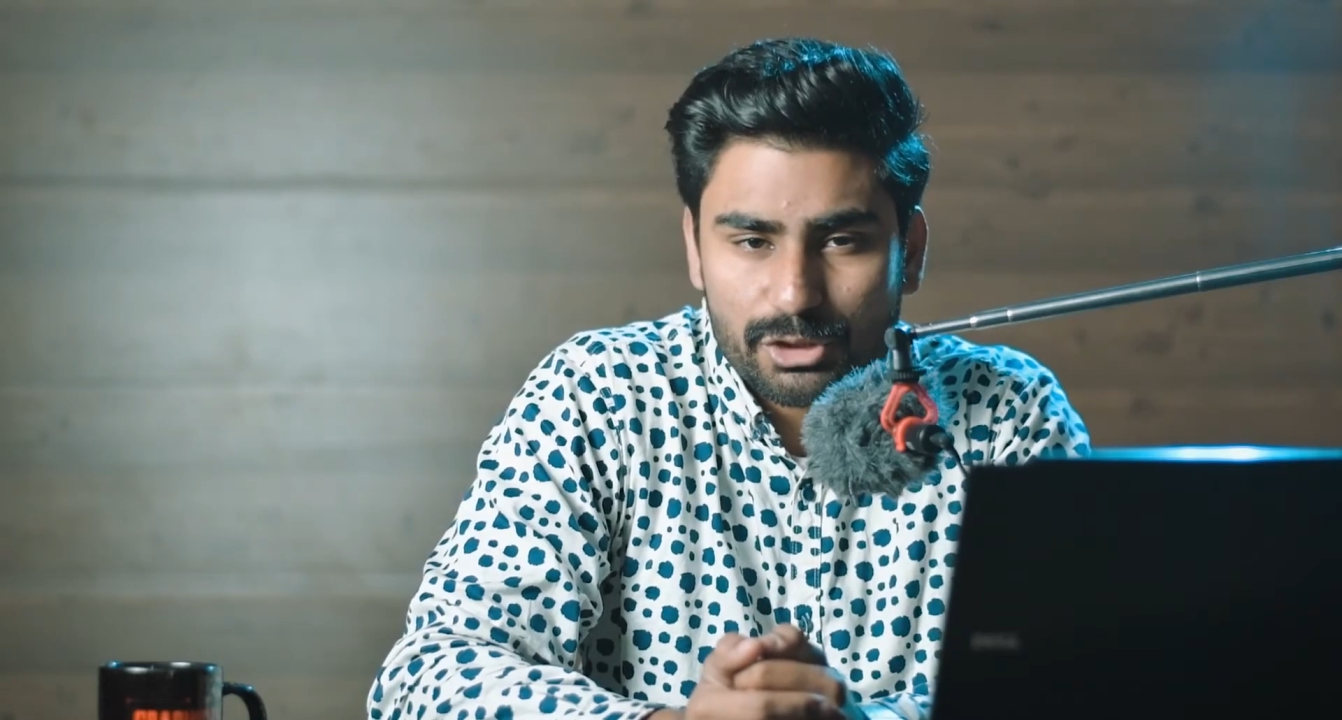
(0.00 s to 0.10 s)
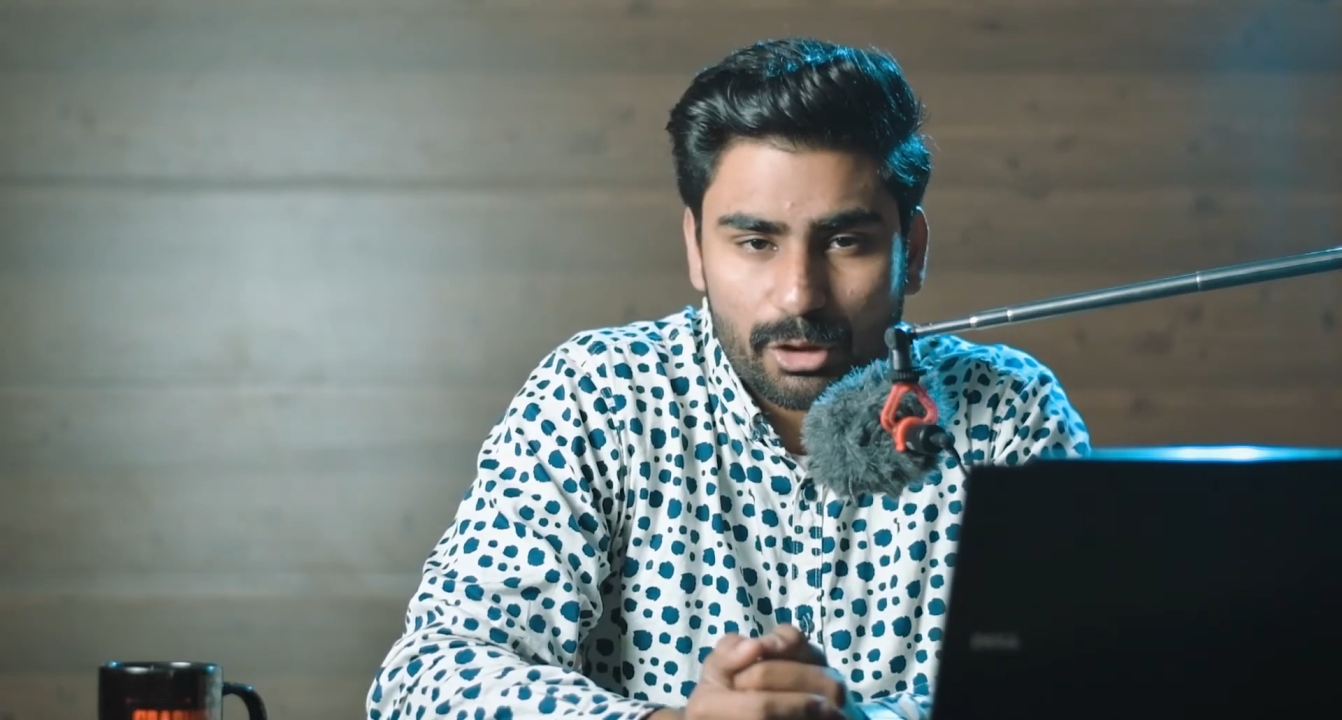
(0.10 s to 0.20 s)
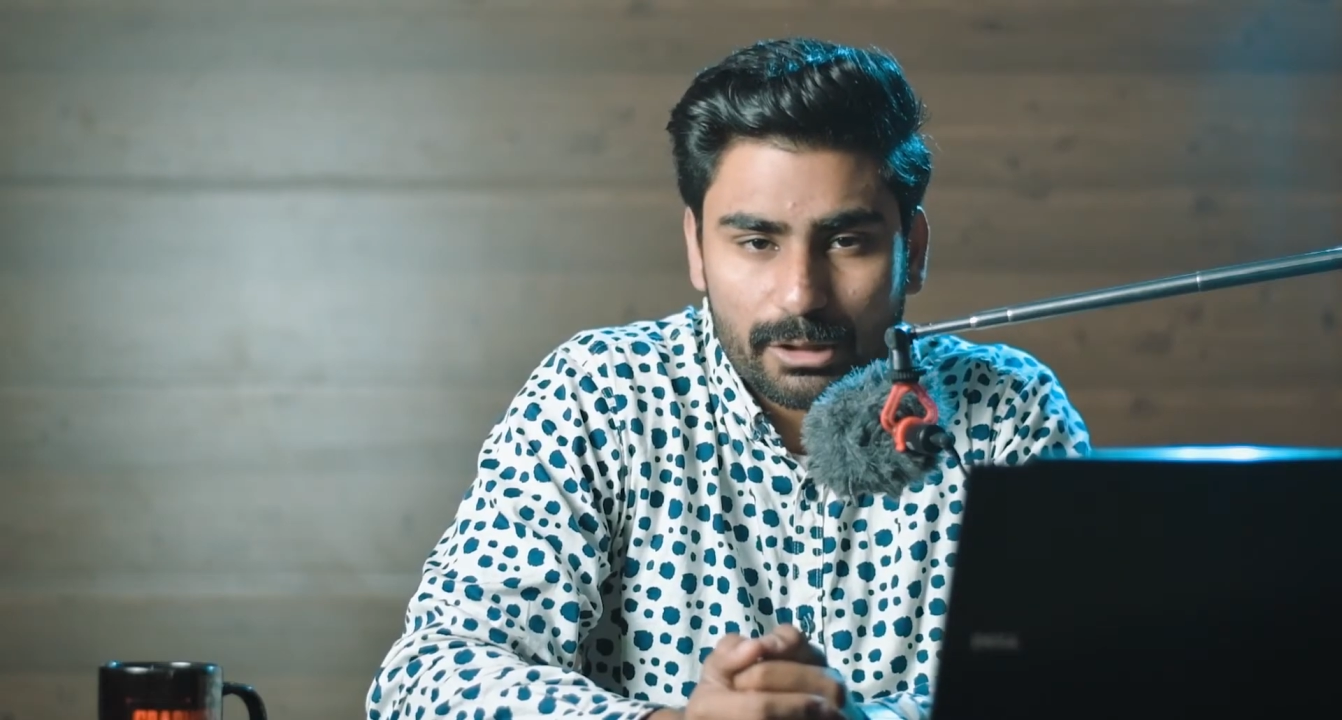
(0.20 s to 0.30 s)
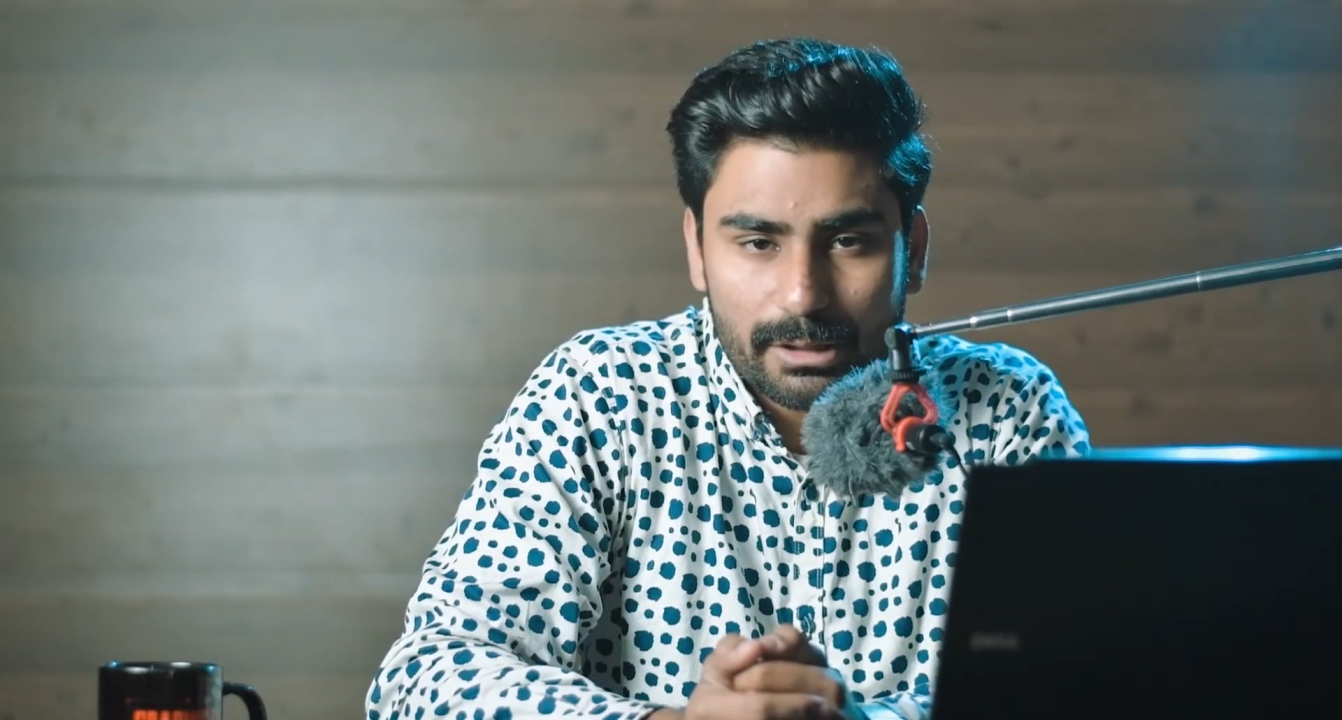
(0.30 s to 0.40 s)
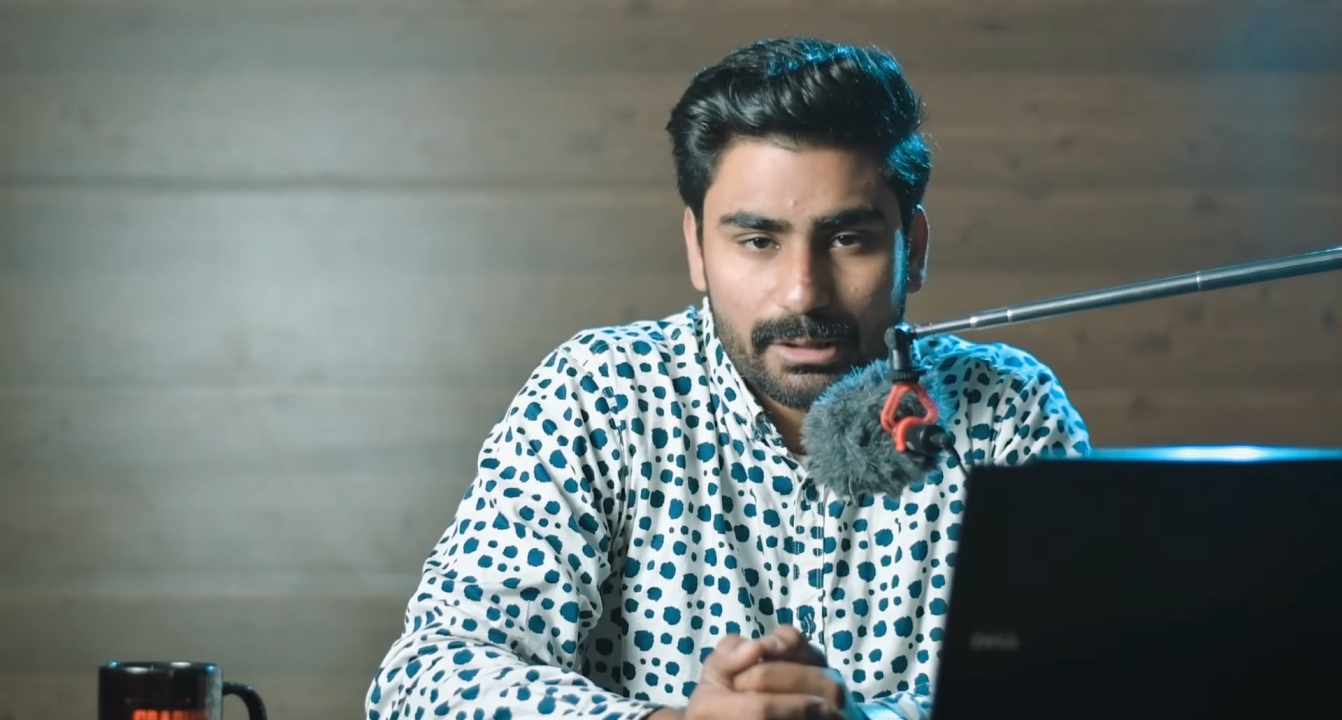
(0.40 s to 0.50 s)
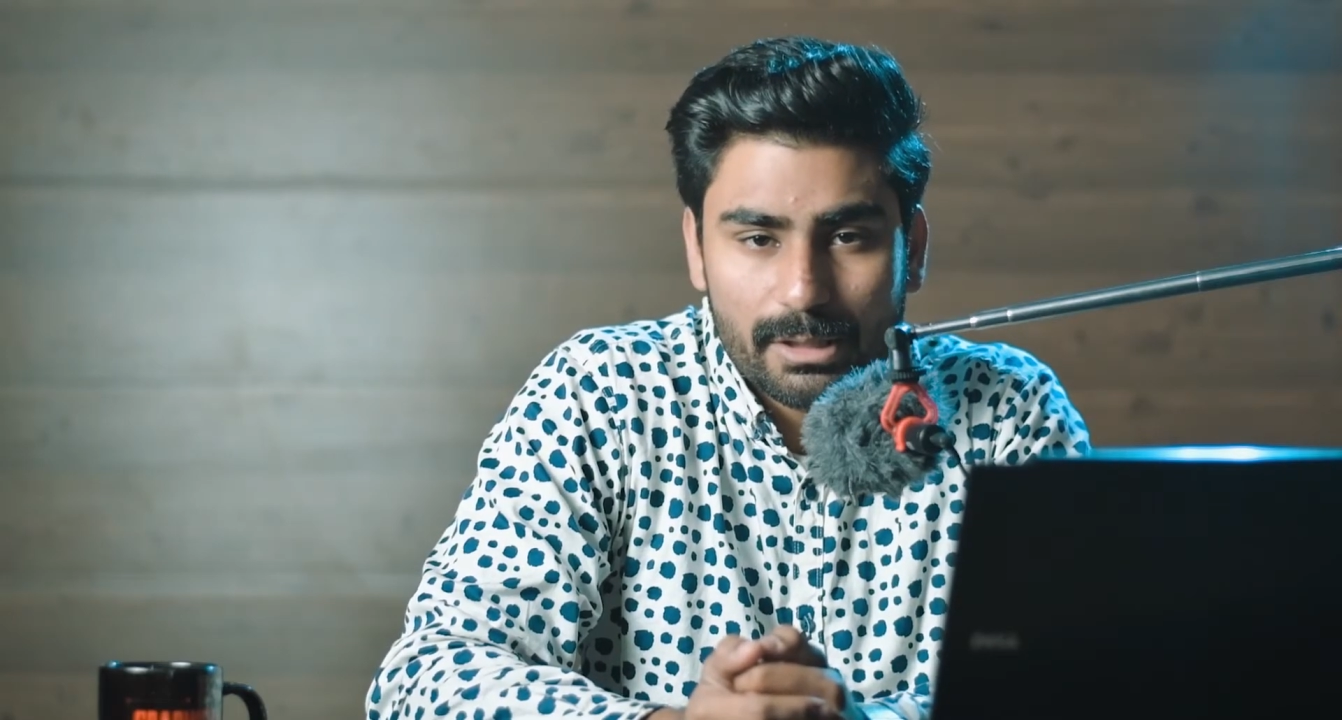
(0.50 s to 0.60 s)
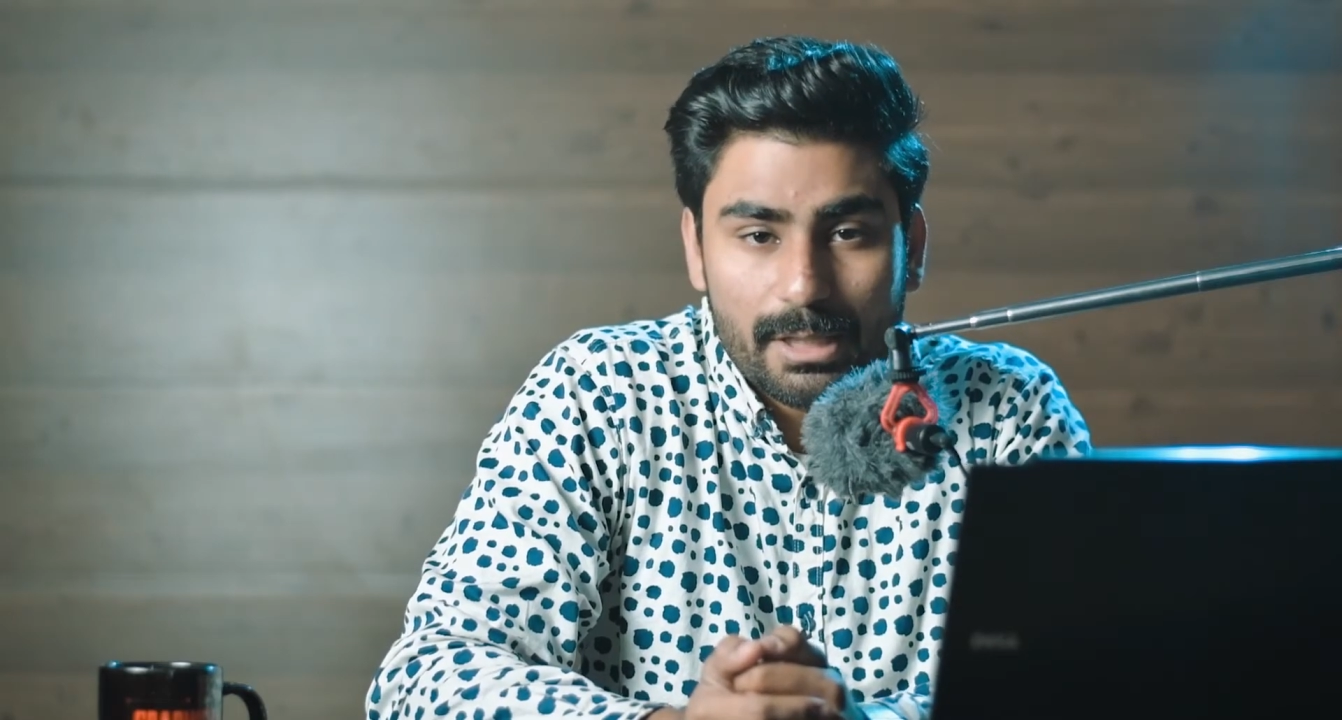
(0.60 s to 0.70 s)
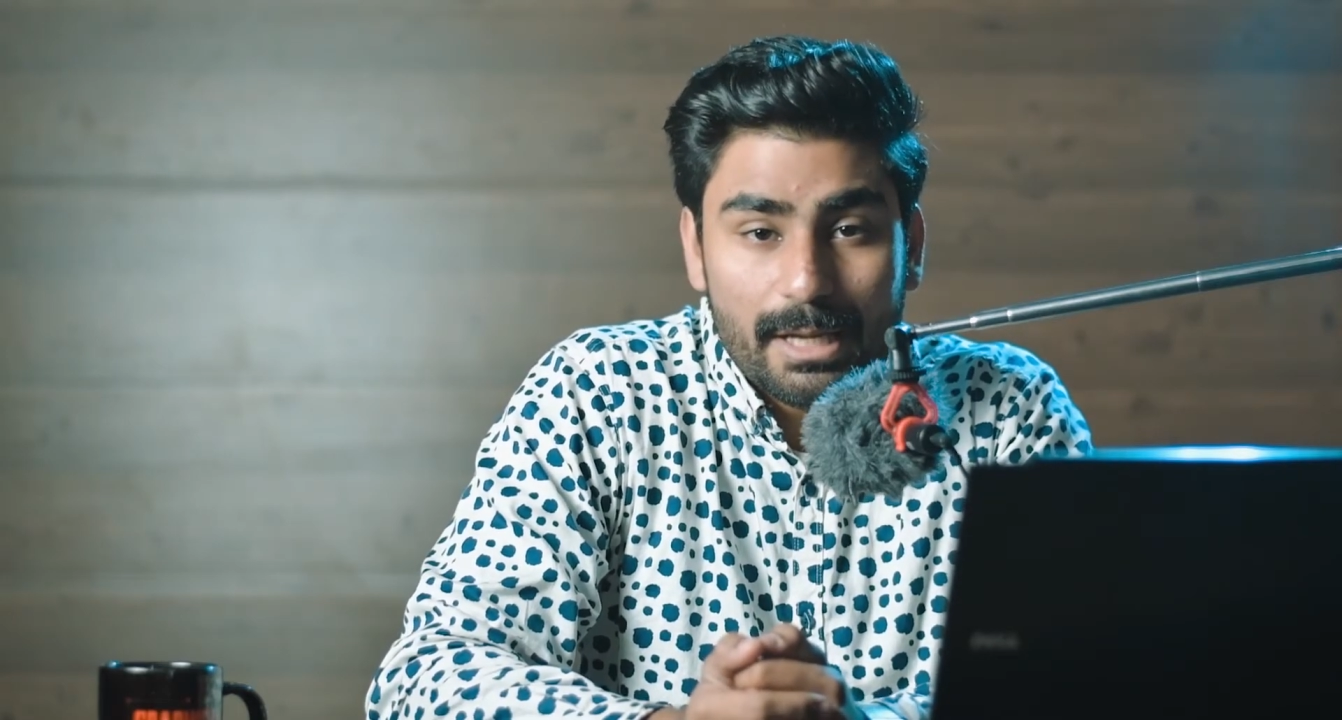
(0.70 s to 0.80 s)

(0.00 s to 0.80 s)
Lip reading: shortcut,